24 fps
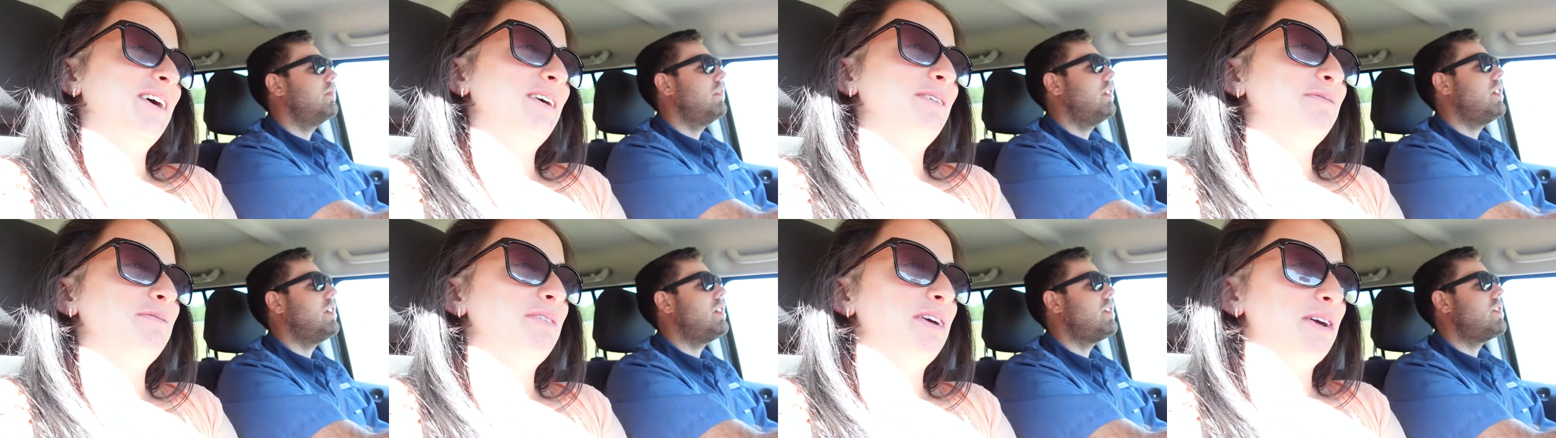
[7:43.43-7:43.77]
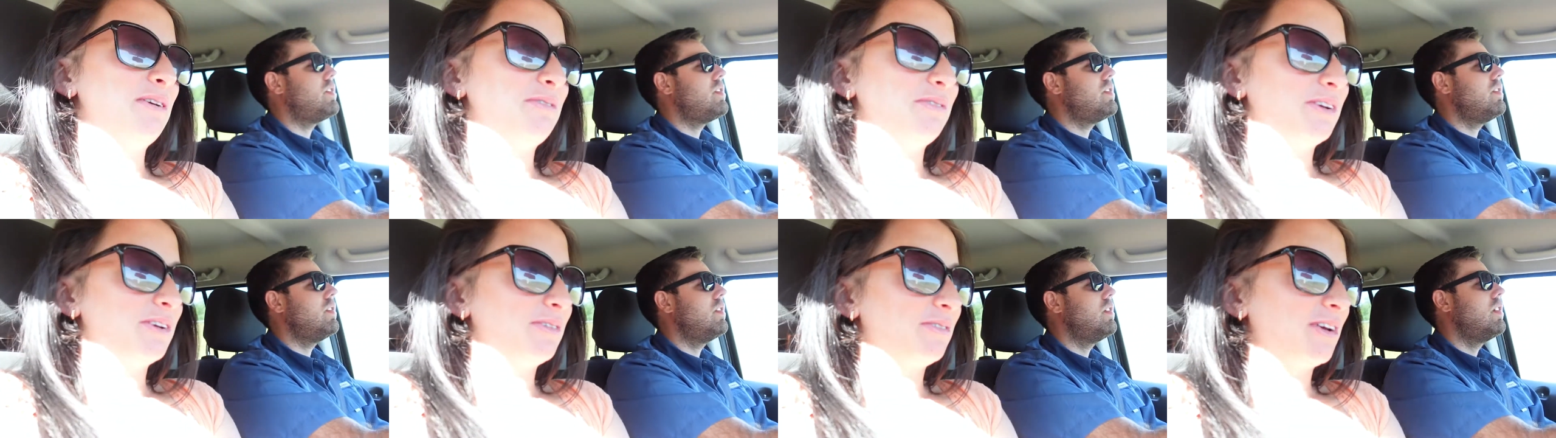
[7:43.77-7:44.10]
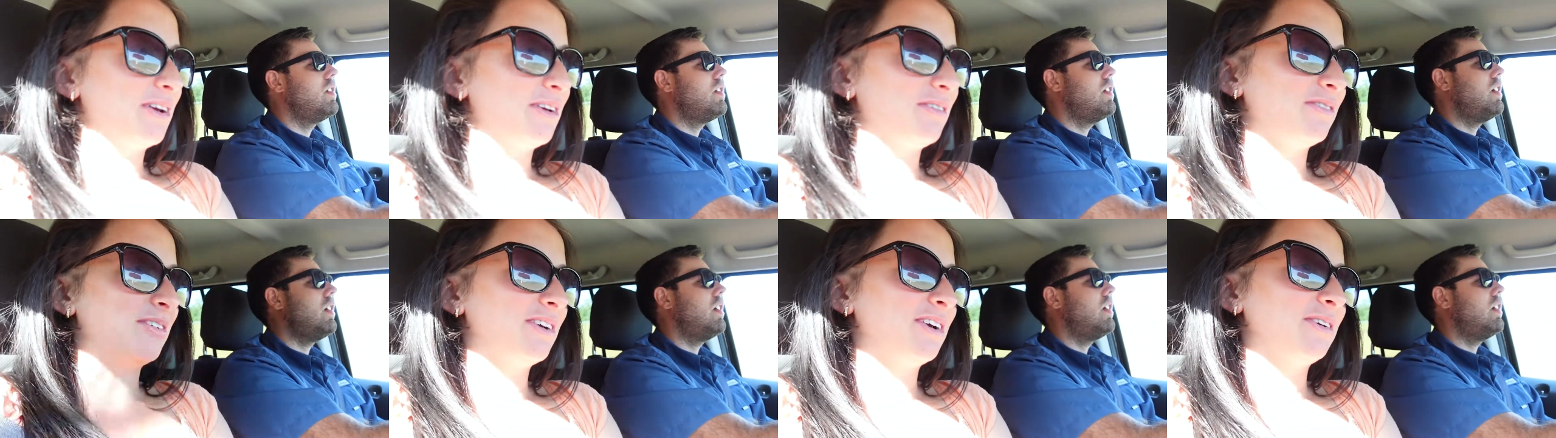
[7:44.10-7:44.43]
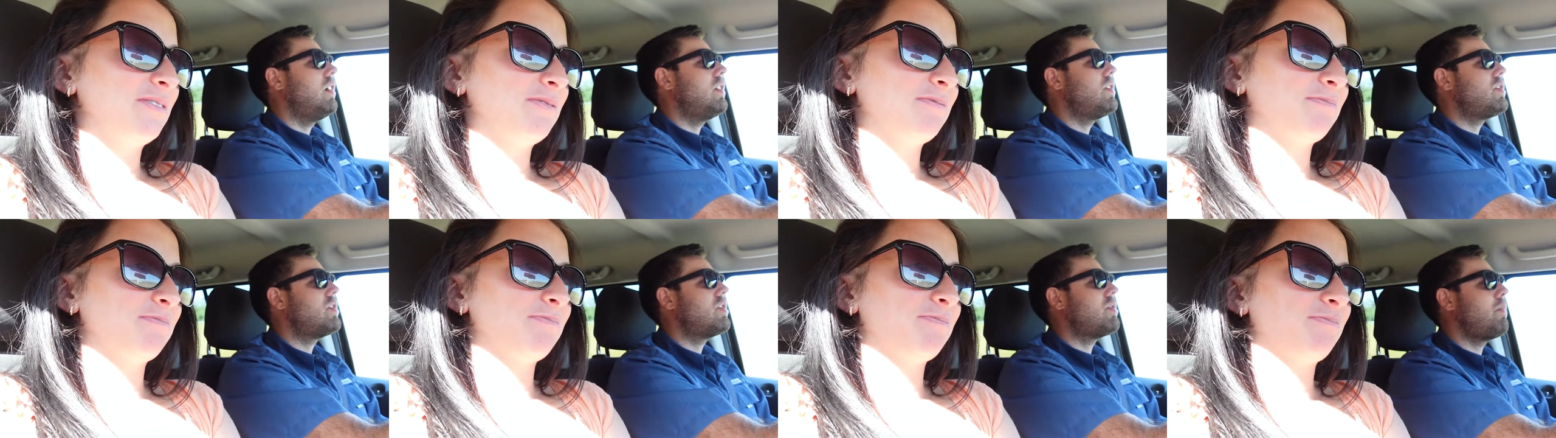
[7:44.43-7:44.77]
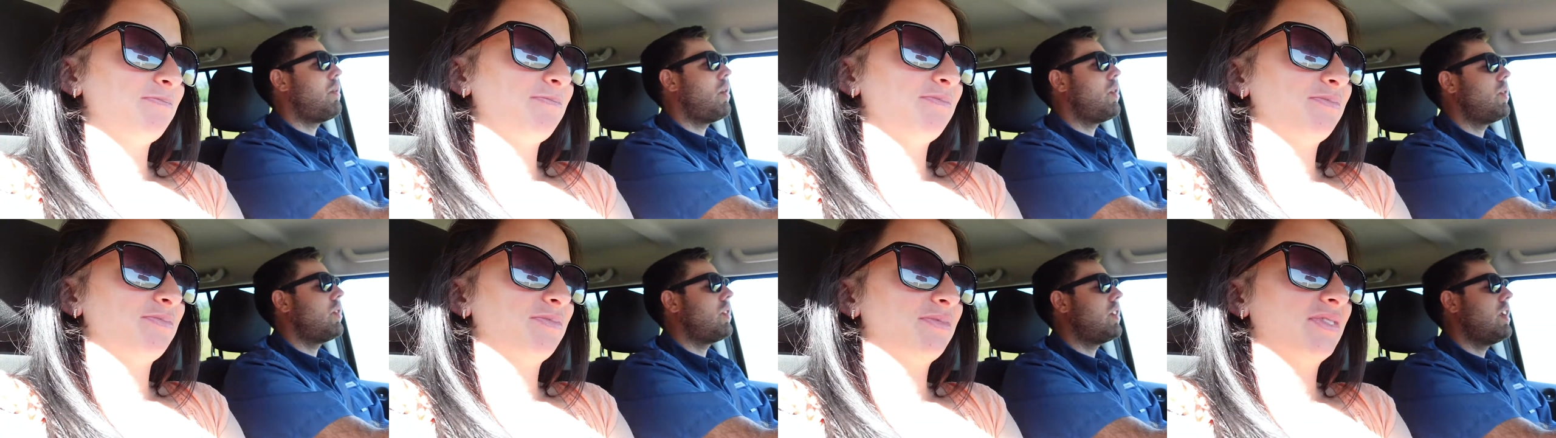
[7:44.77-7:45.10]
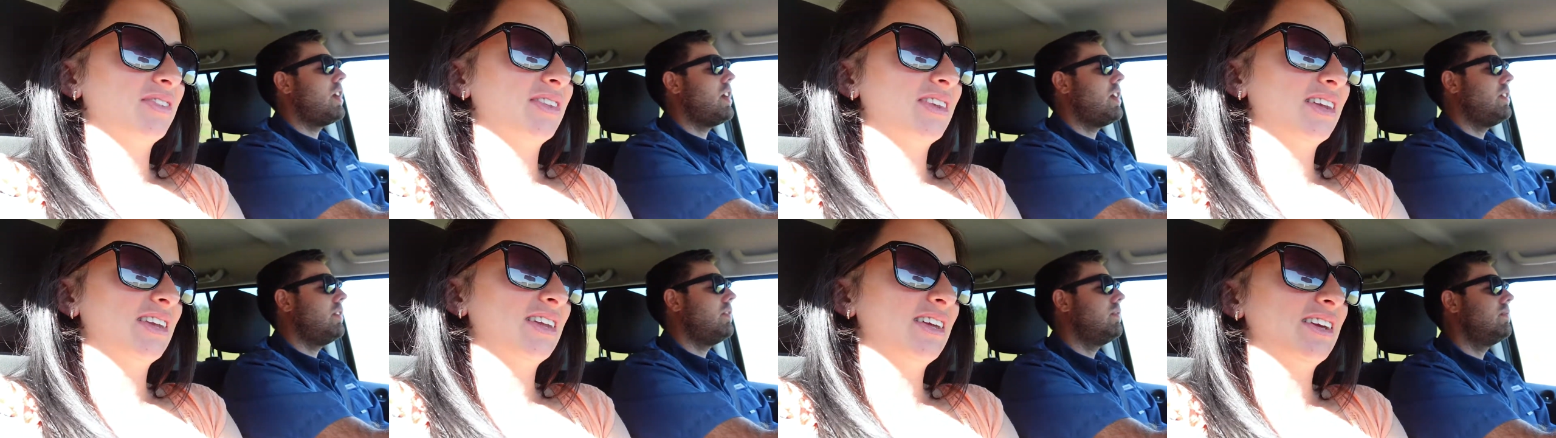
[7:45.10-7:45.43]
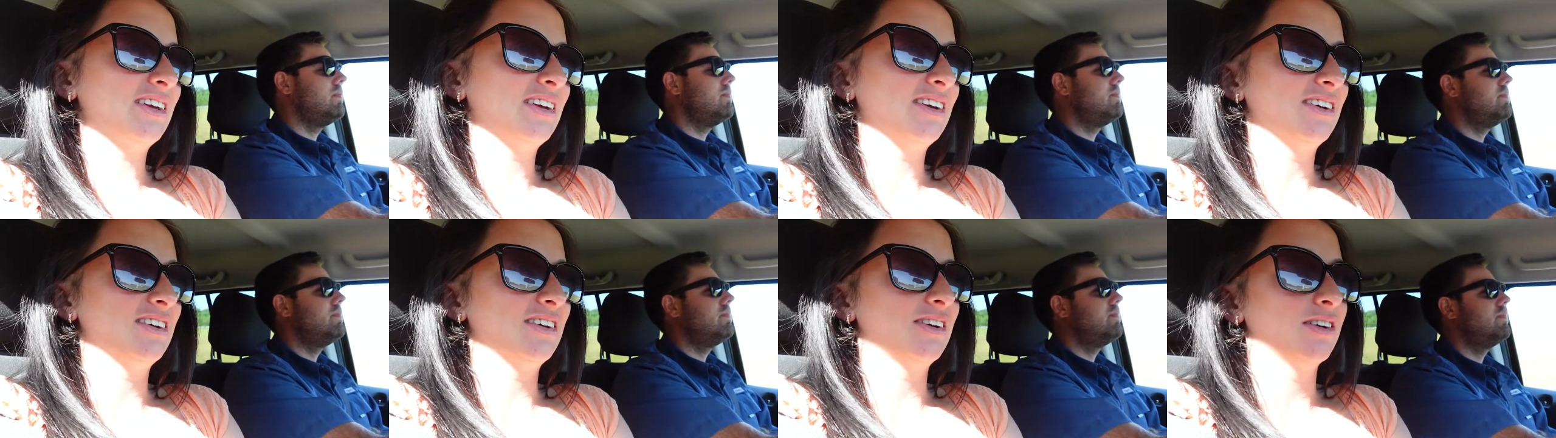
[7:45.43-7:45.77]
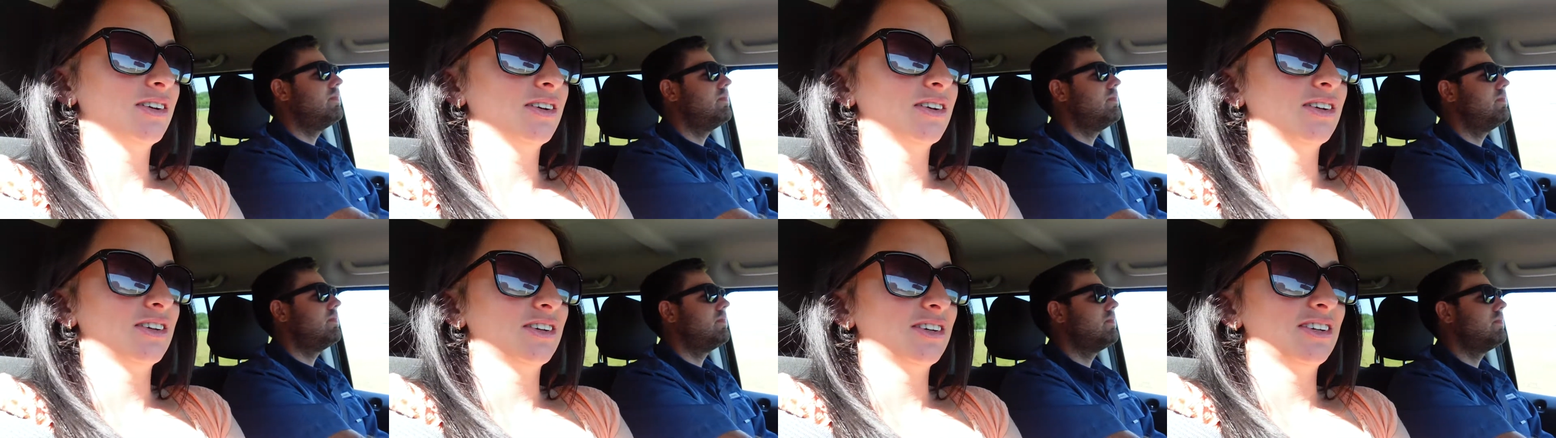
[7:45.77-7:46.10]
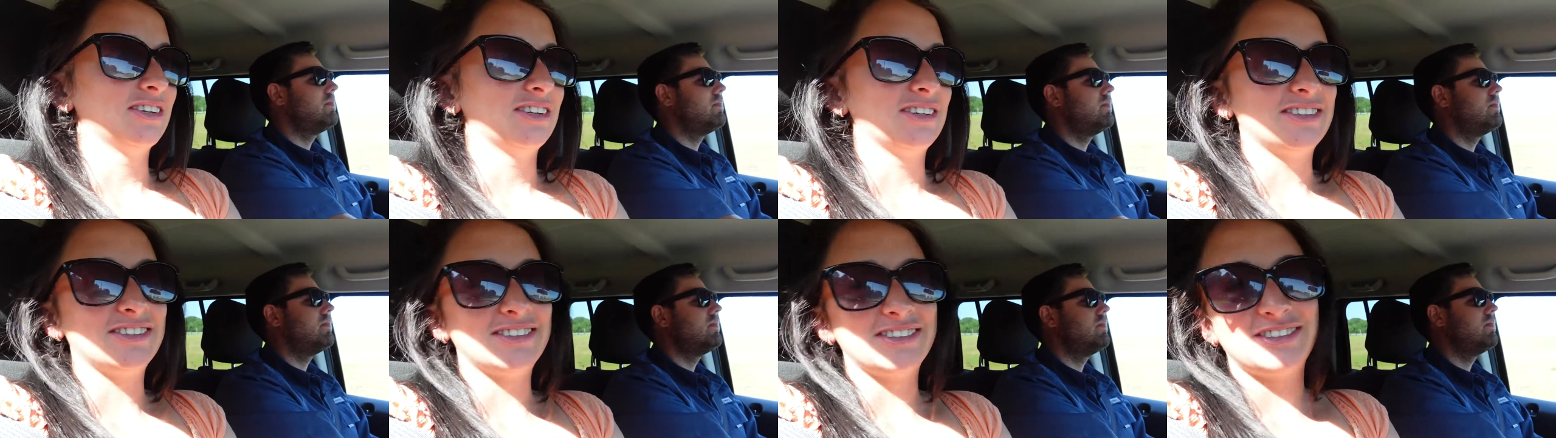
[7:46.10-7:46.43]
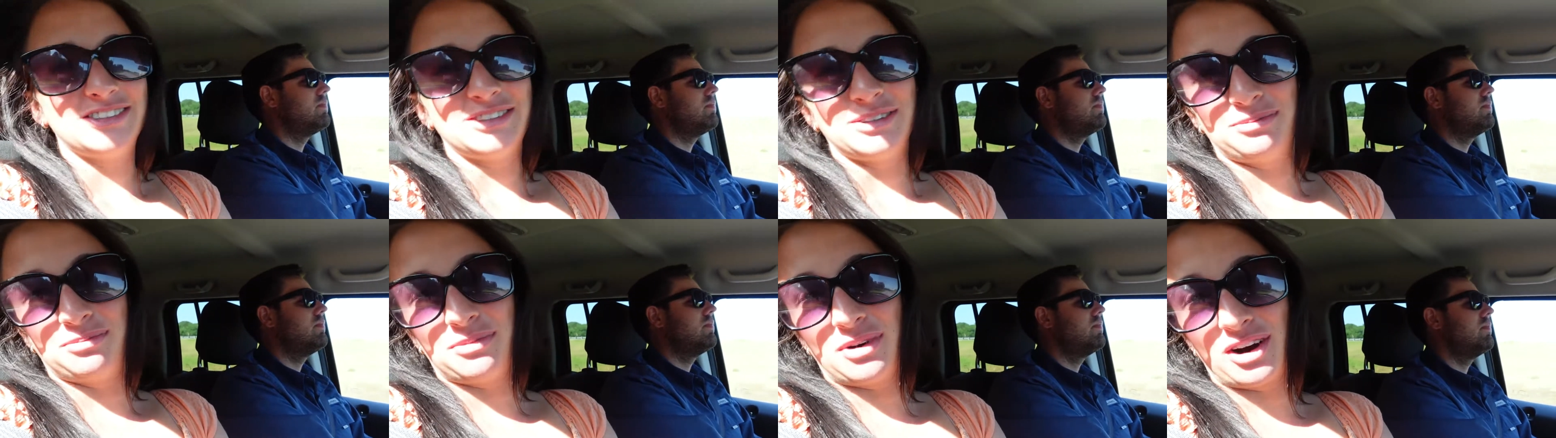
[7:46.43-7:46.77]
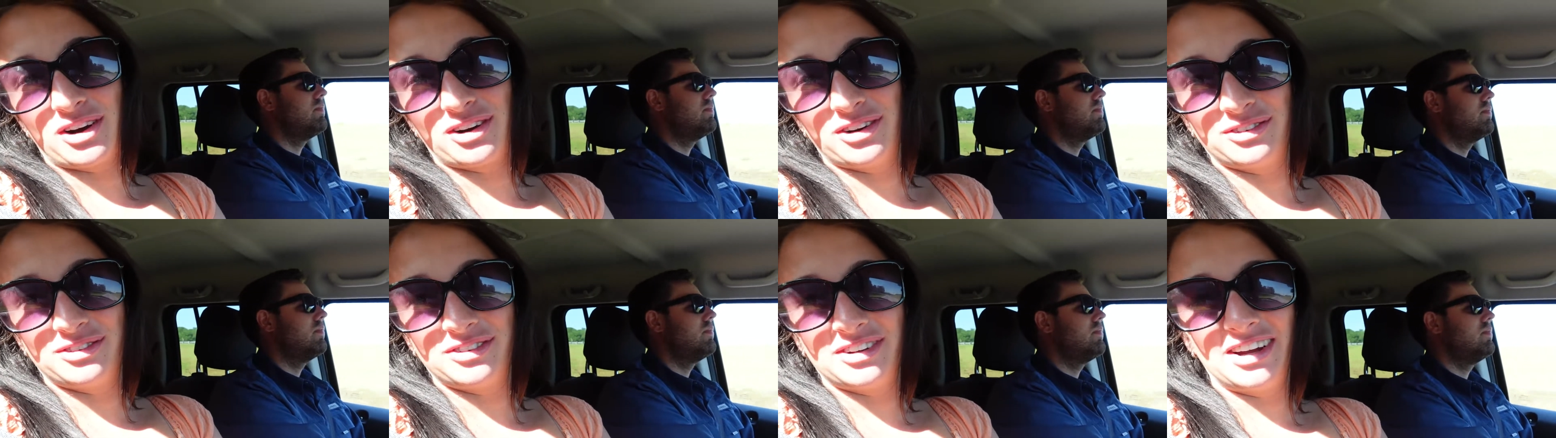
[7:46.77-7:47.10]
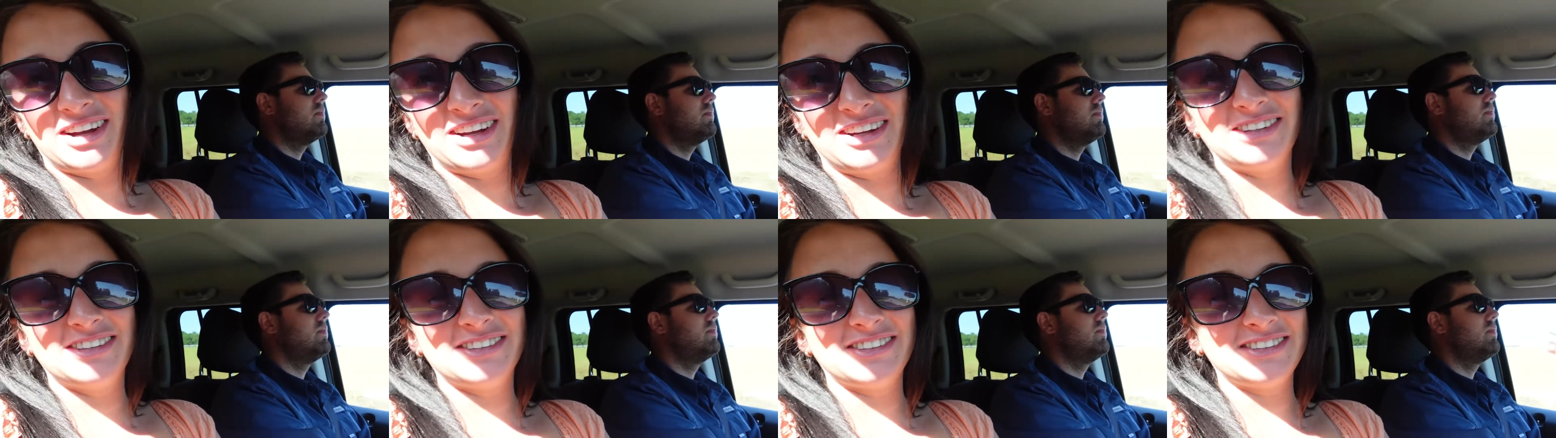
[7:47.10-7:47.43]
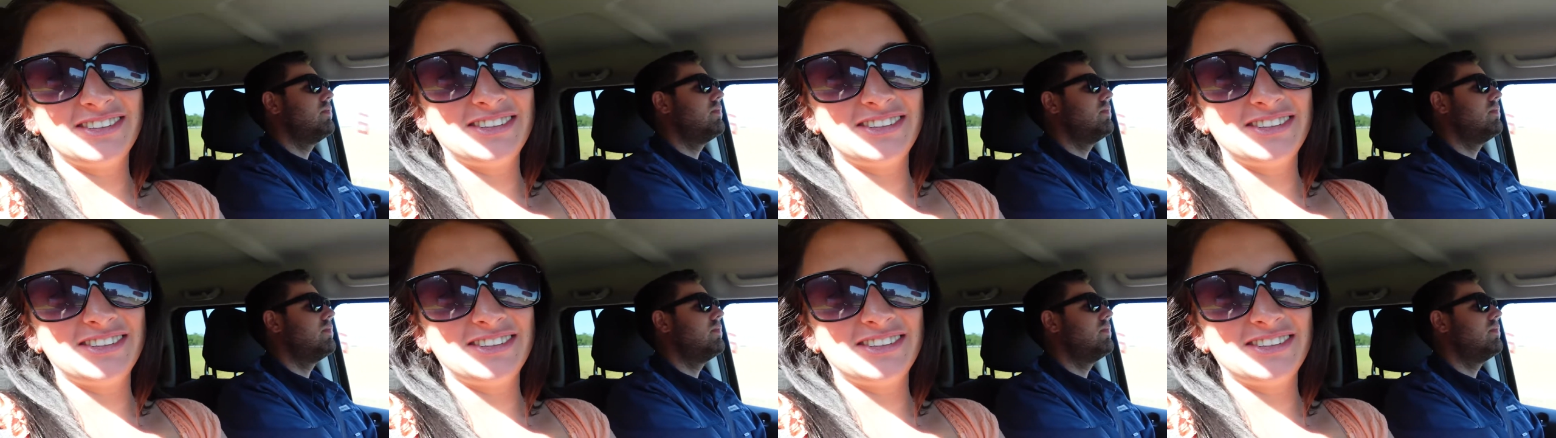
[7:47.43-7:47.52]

Speaker 1: Maybe, maybe.
Speaker 2: Tomorrow
Speaker 1: night. Tomorrow night.